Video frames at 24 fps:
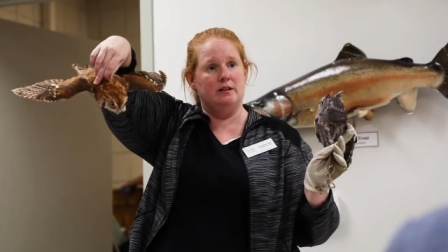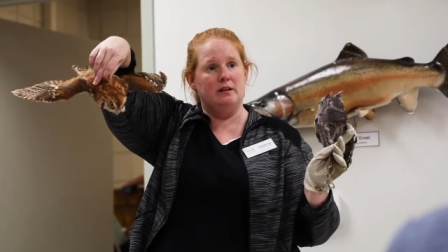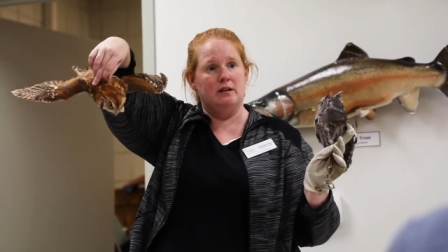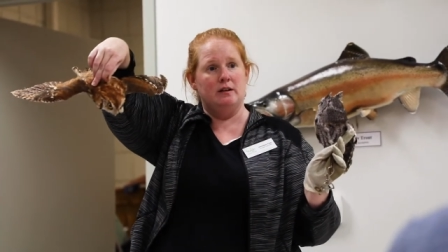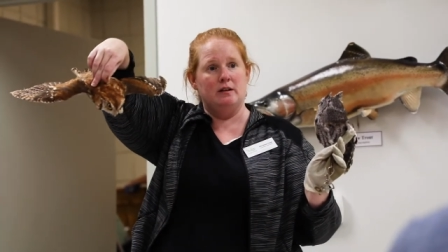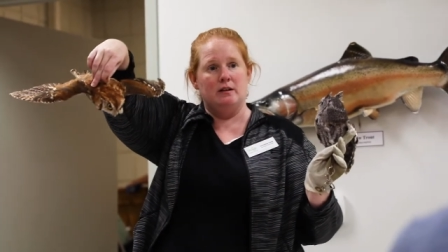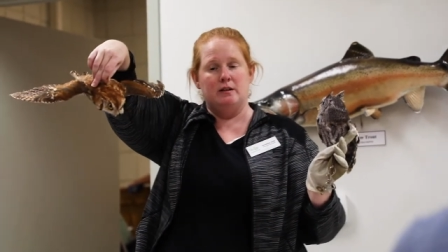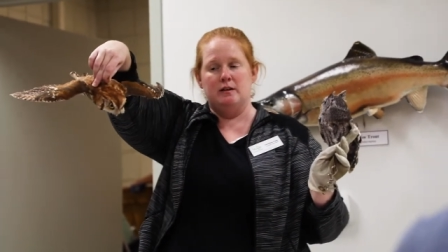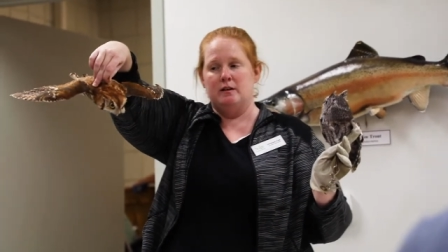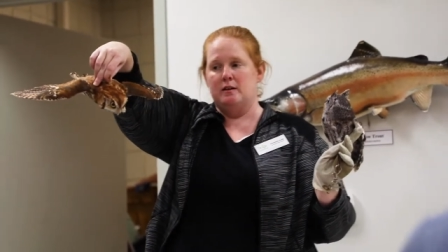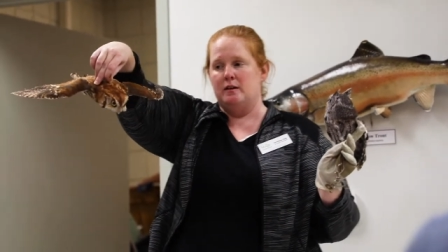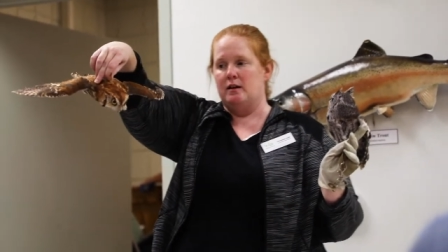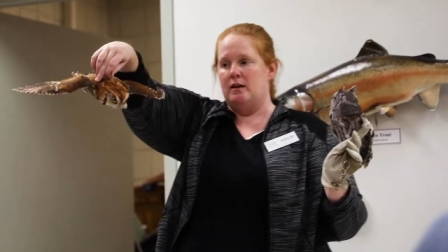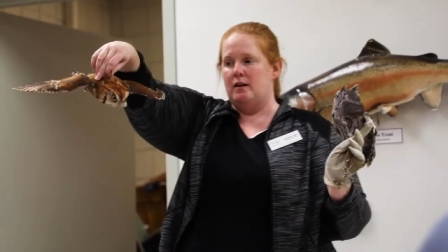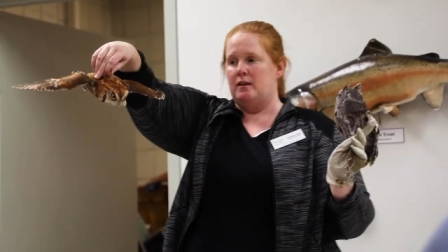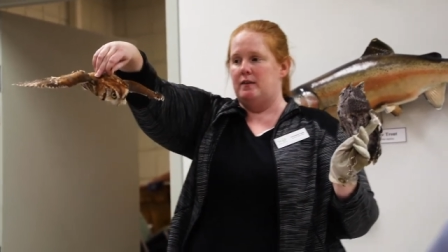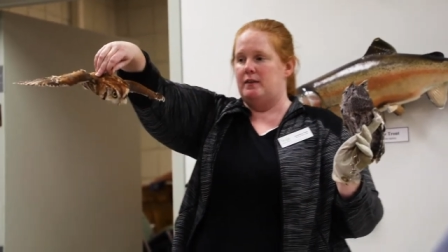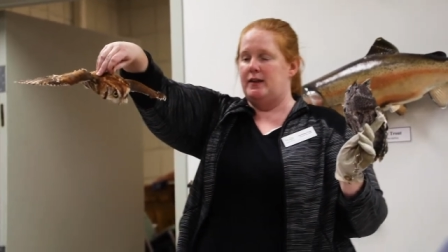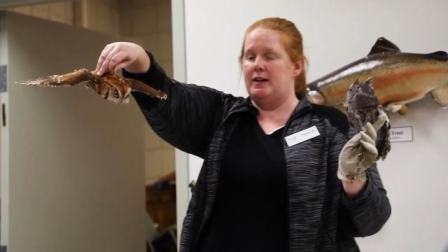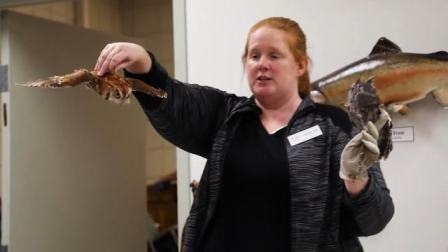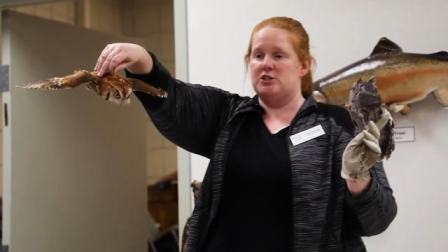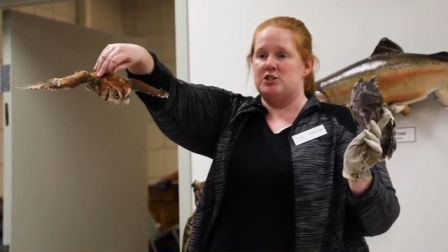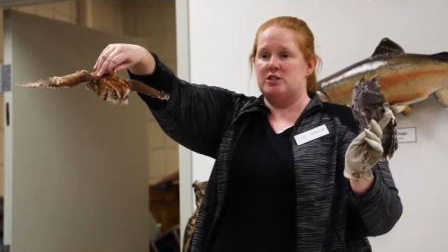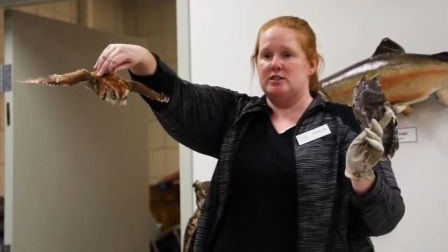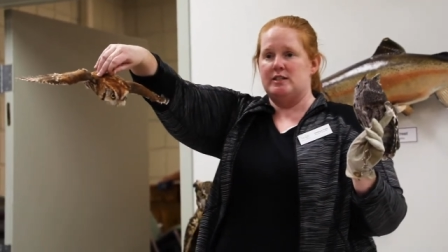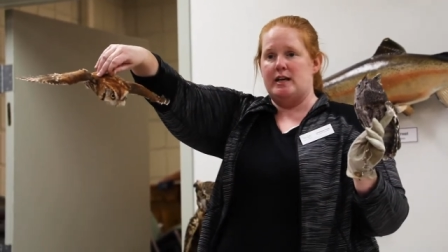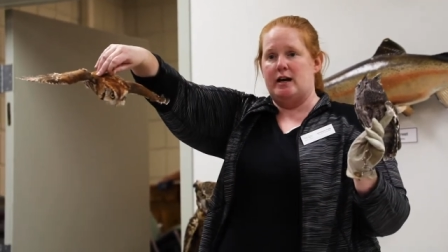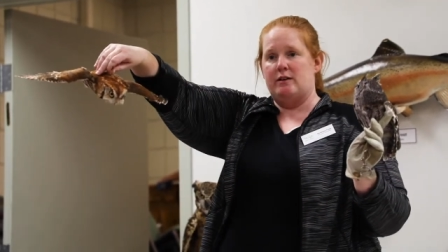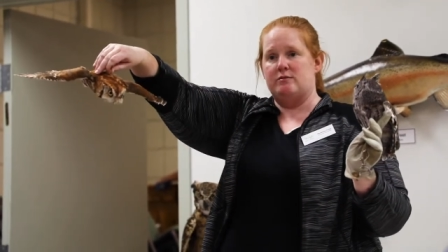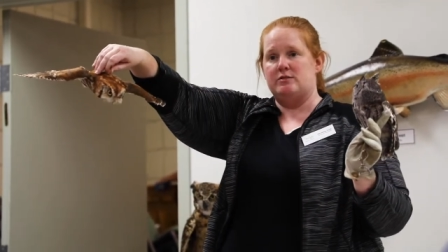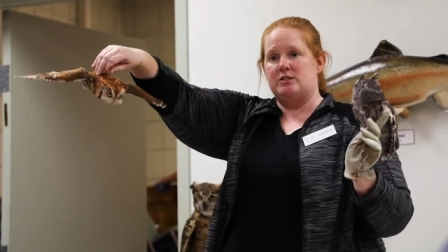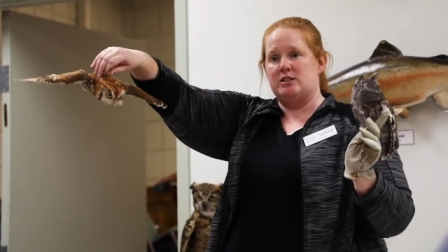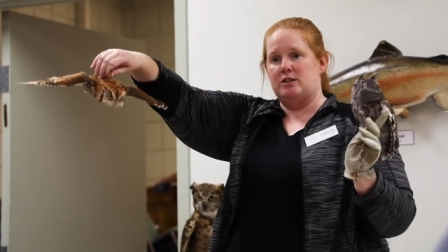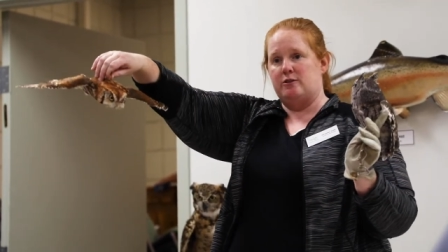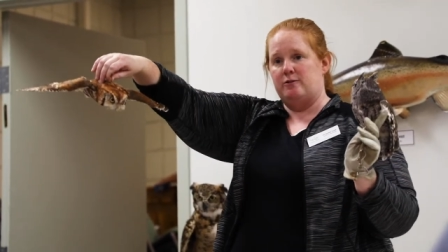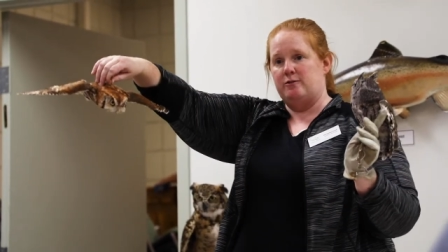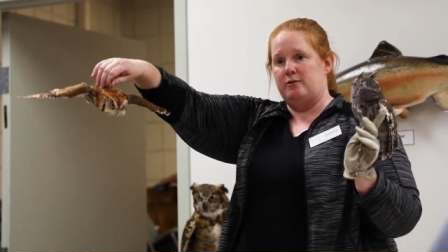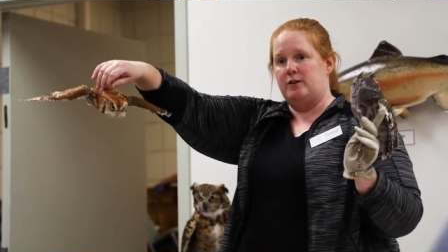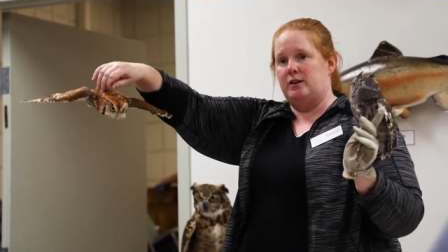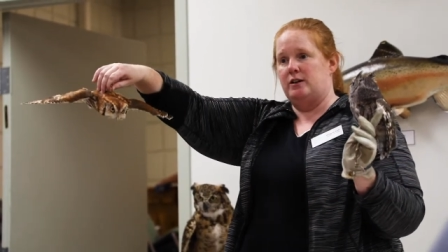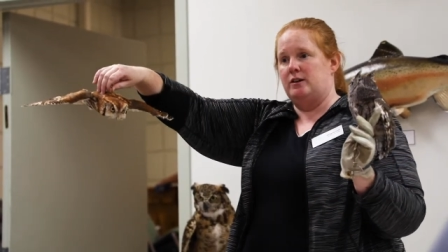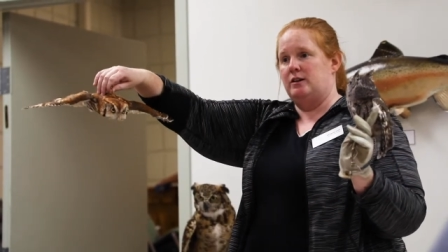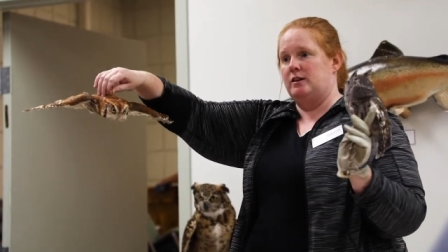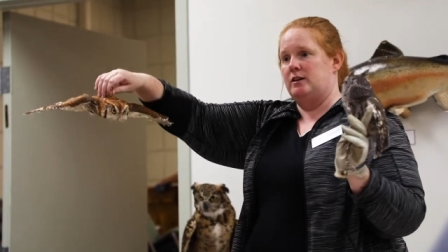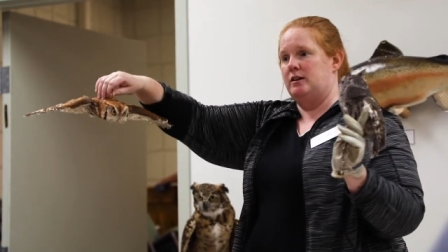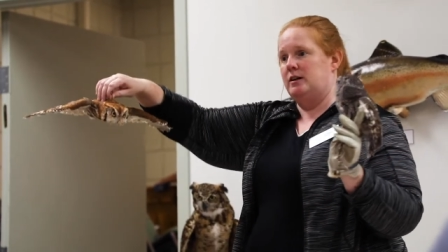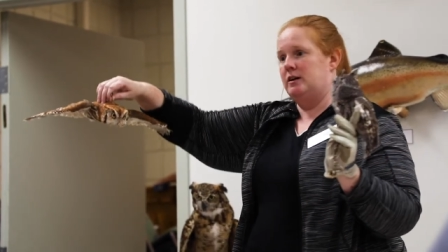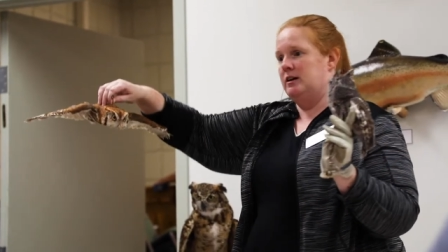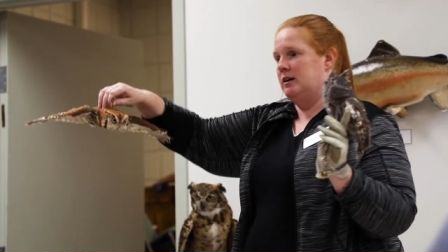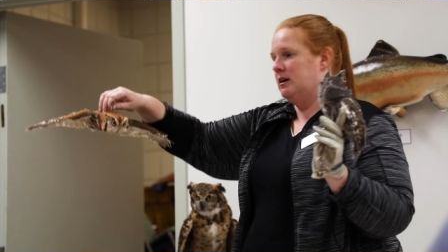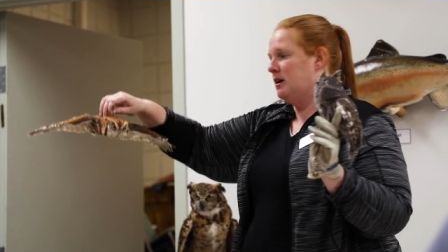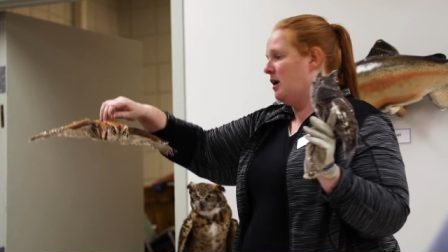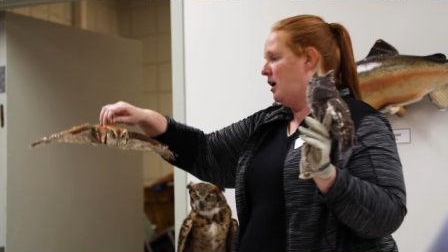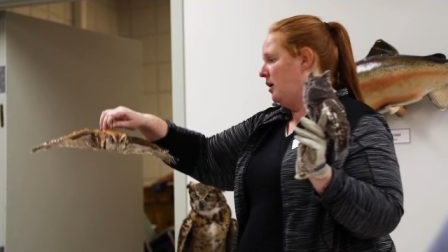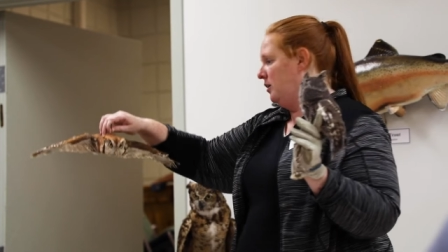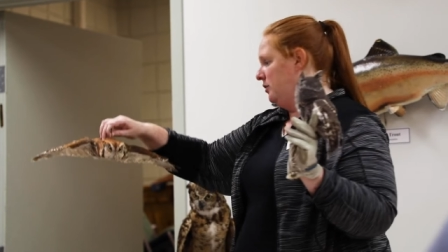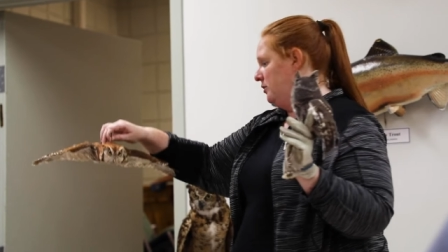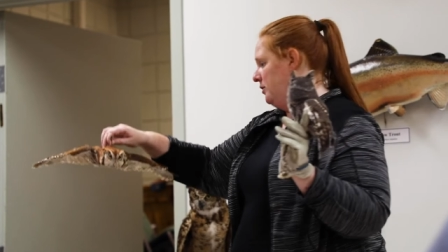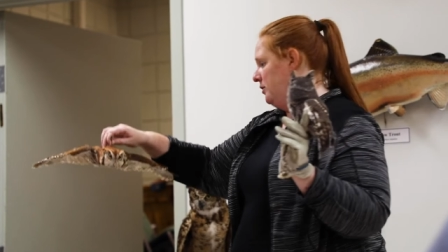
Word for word: along with other raptors in